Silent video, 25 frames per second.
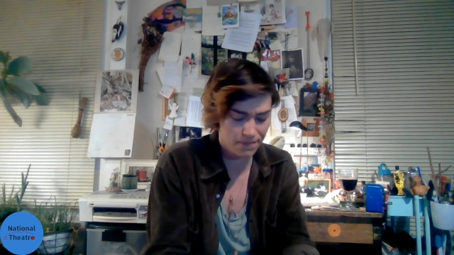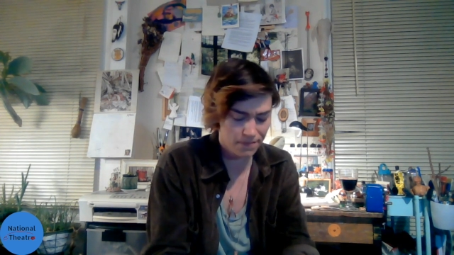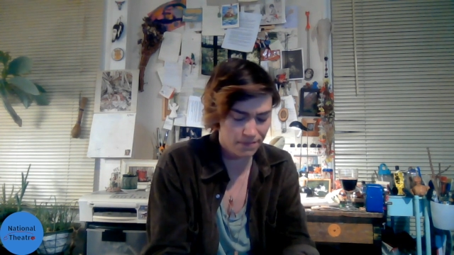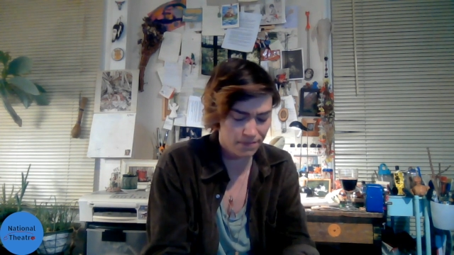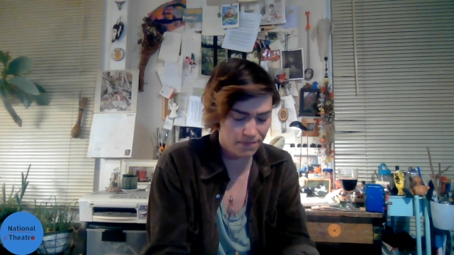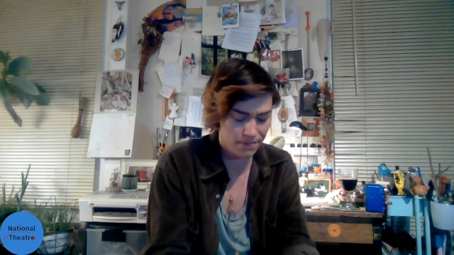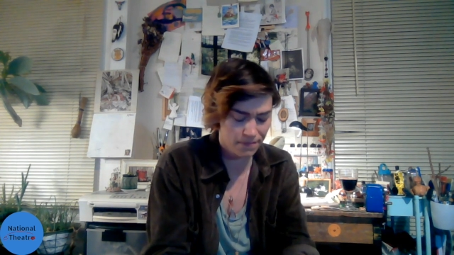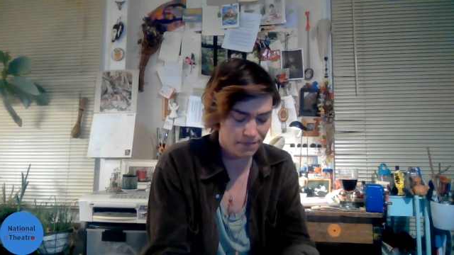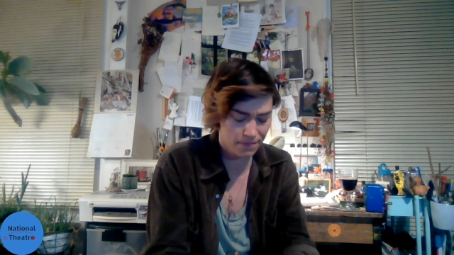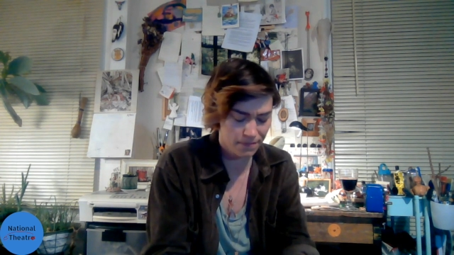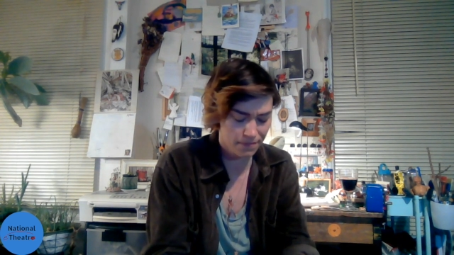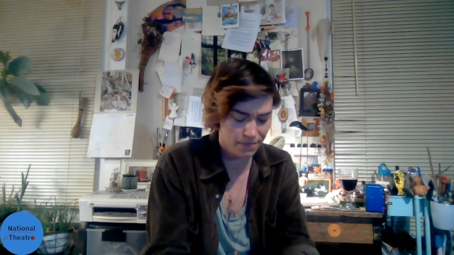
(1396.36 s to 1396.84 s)

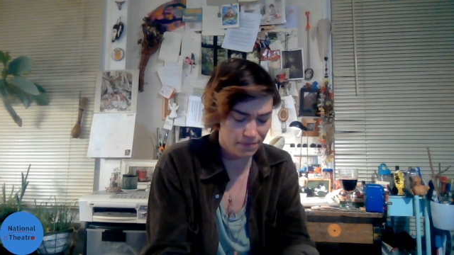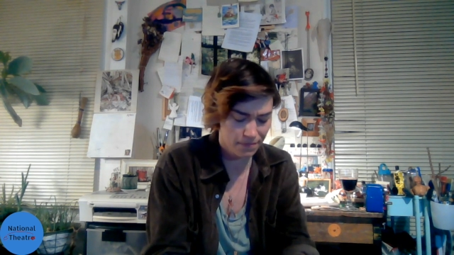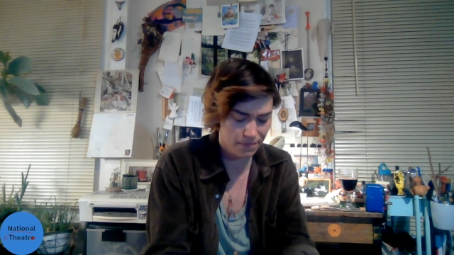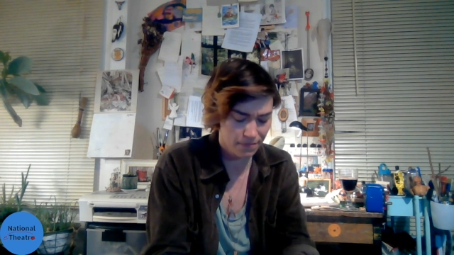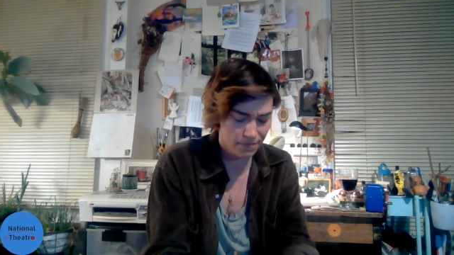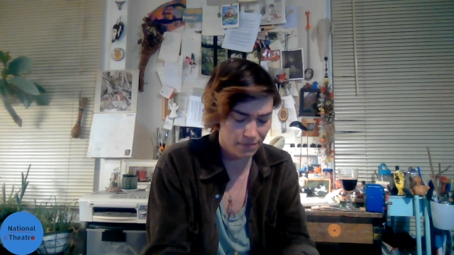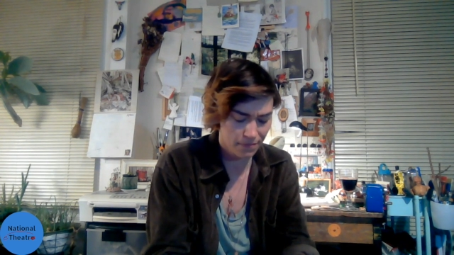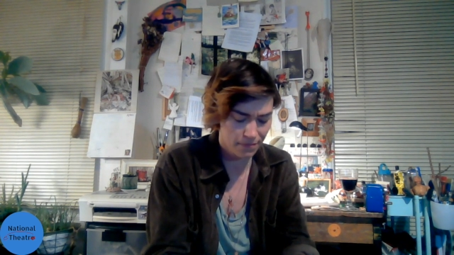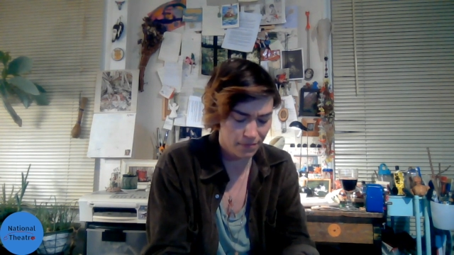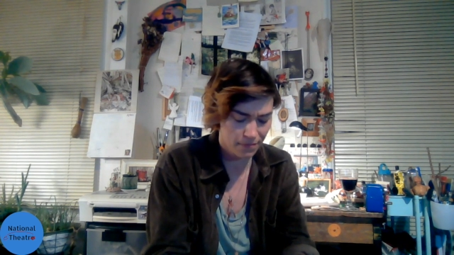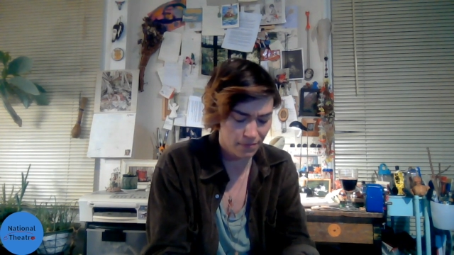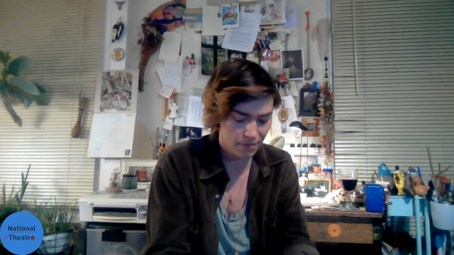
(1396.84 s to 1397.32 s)

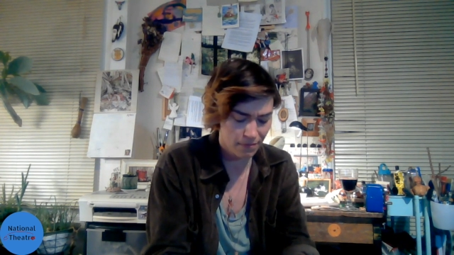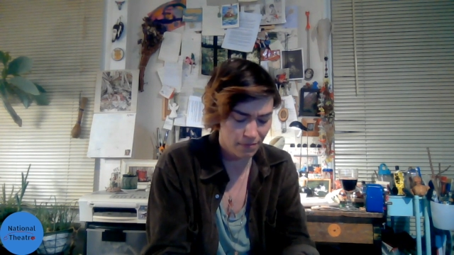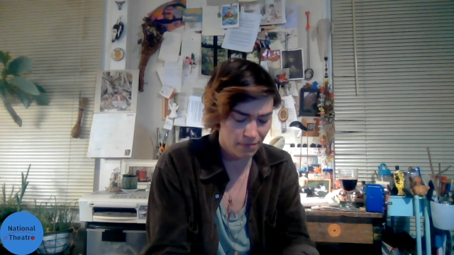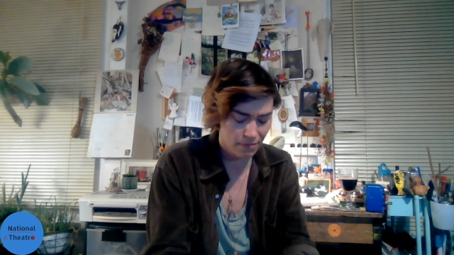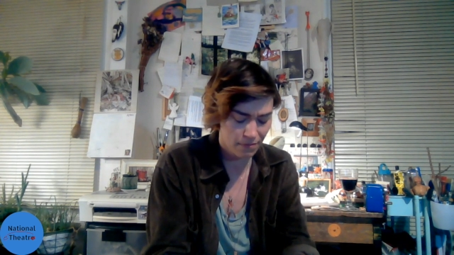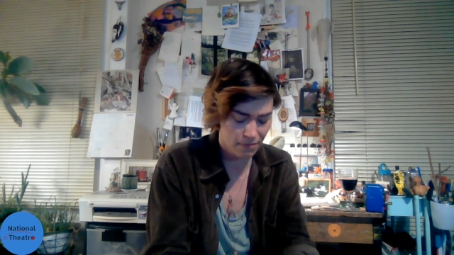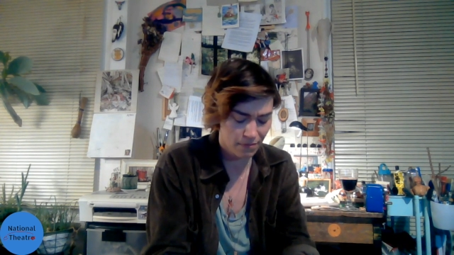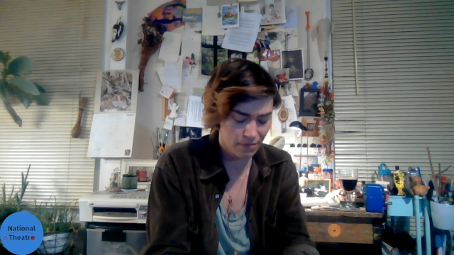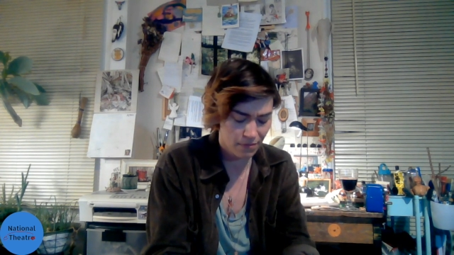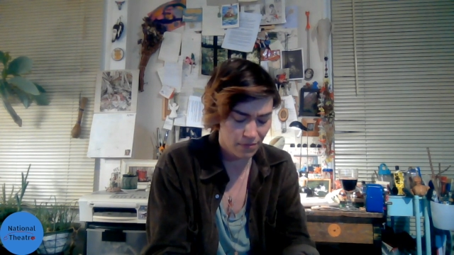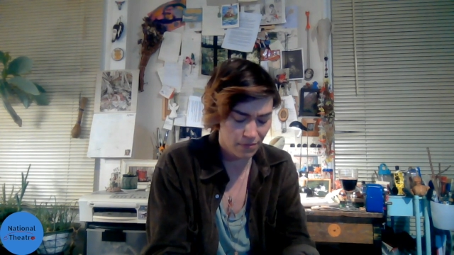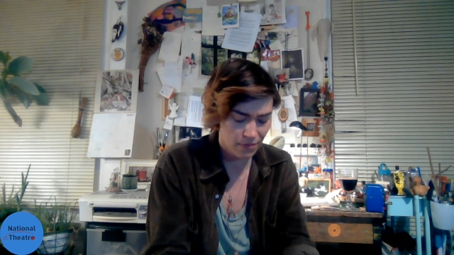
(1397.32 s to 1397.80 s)

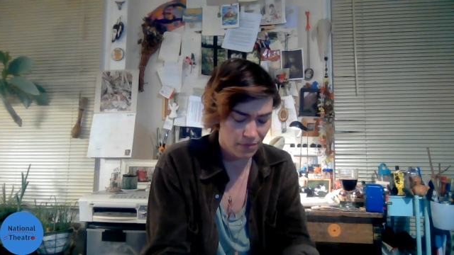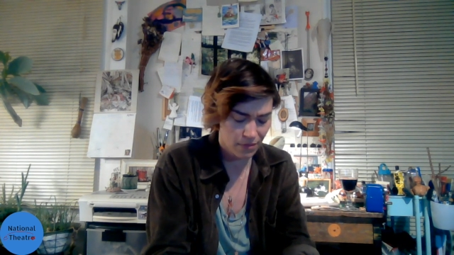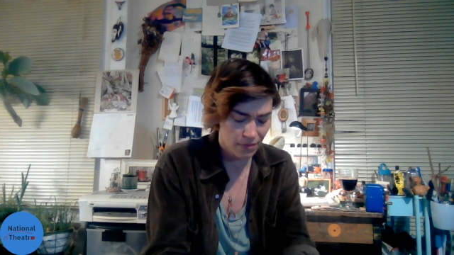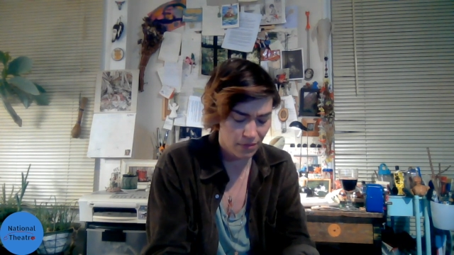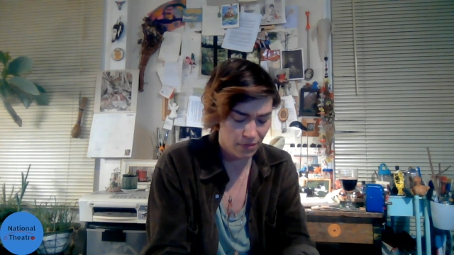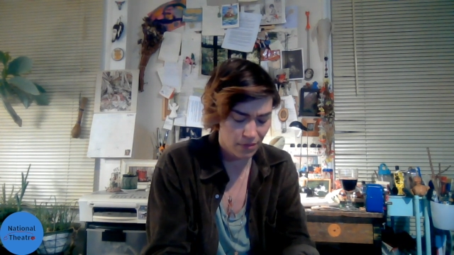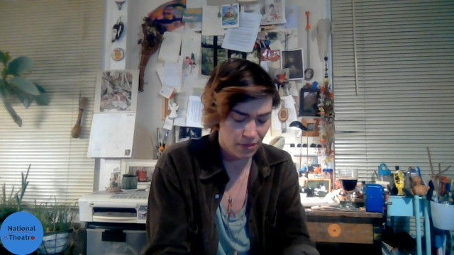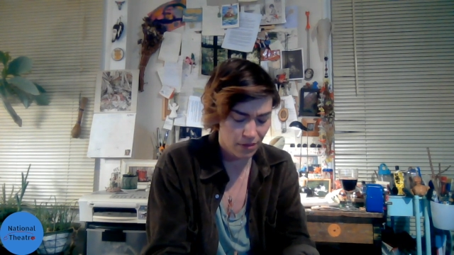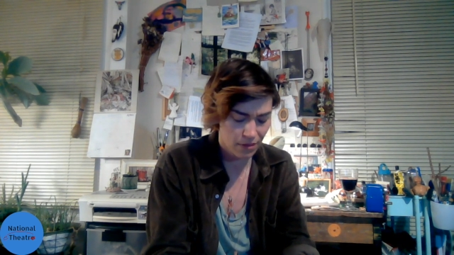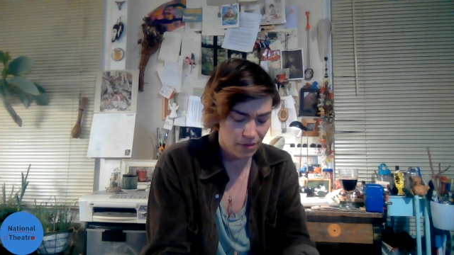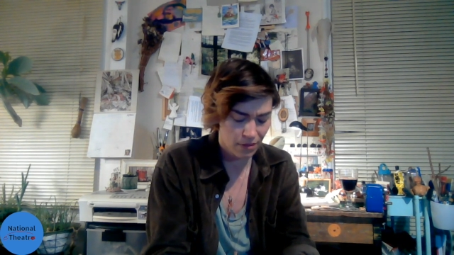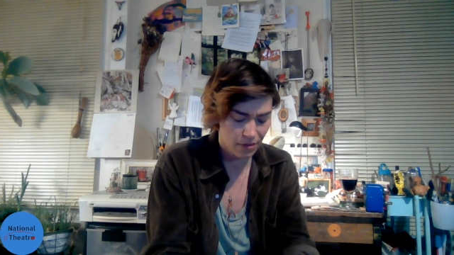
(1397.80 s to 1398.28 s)

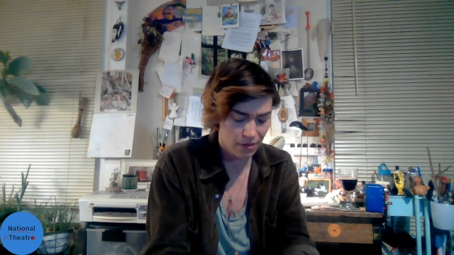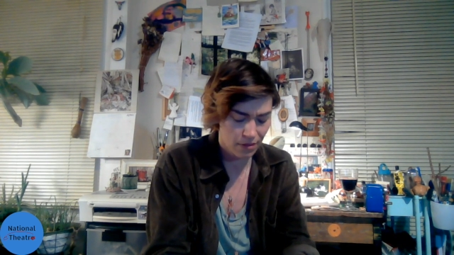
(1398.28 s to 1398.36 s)
(no one is talking)